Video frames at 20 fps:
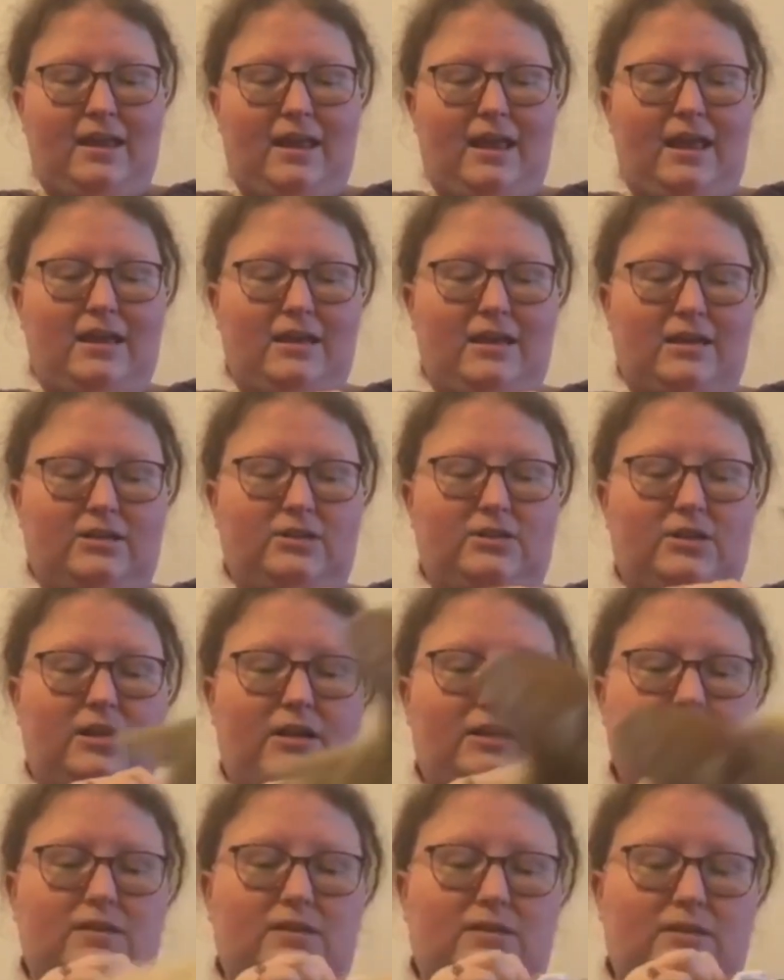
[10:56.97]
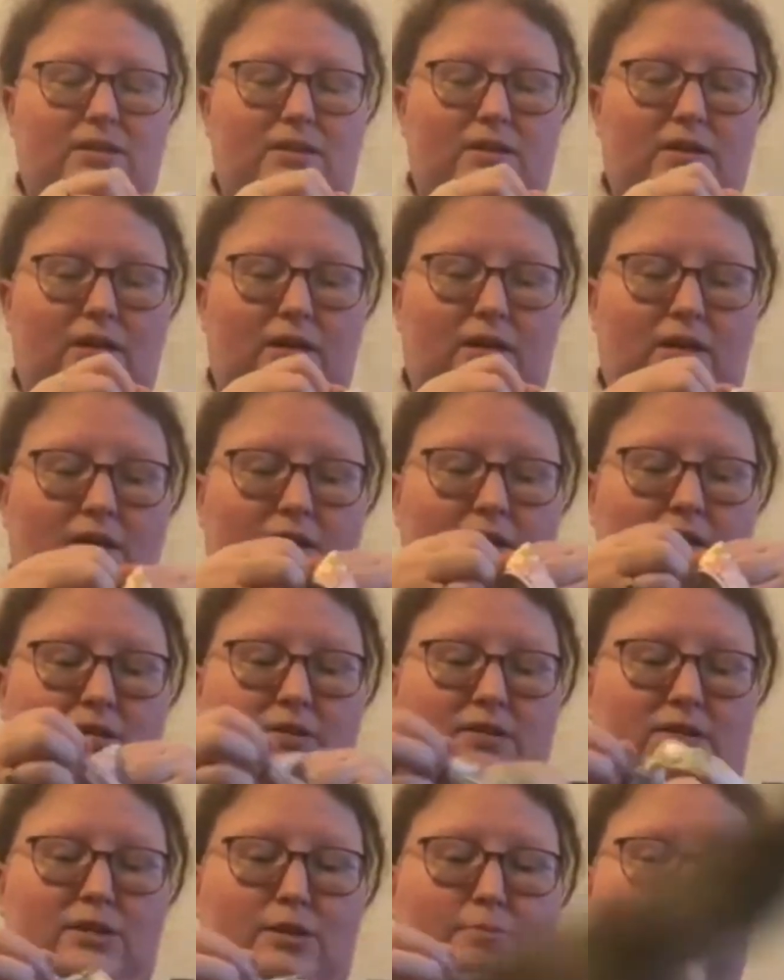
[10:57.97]
and it just
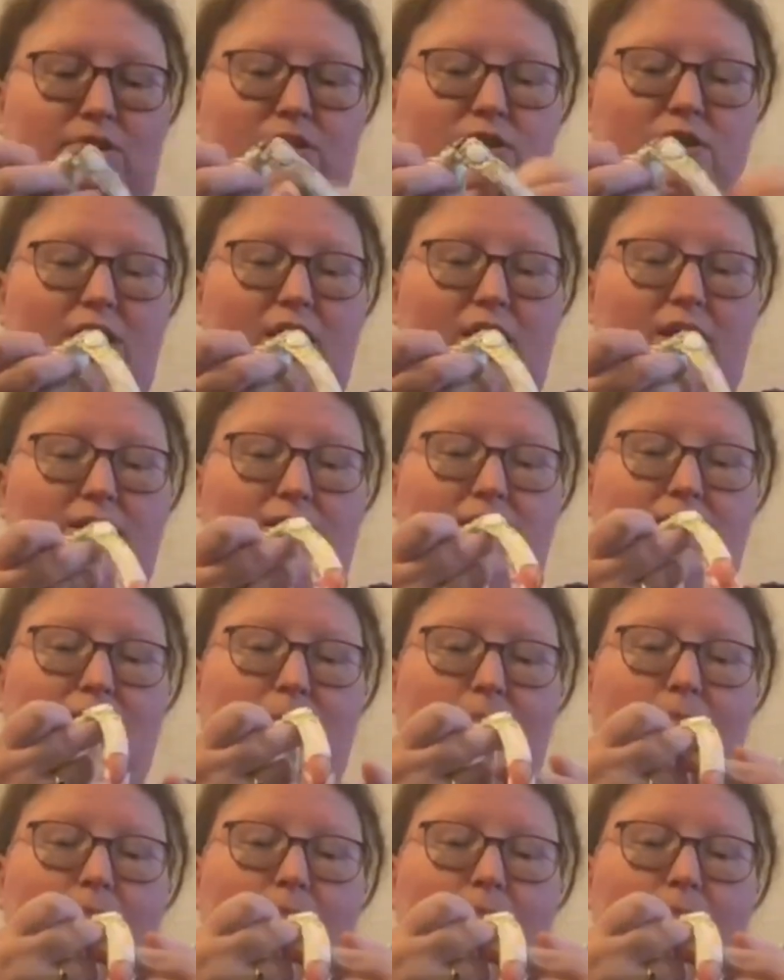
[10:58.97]
zips shut.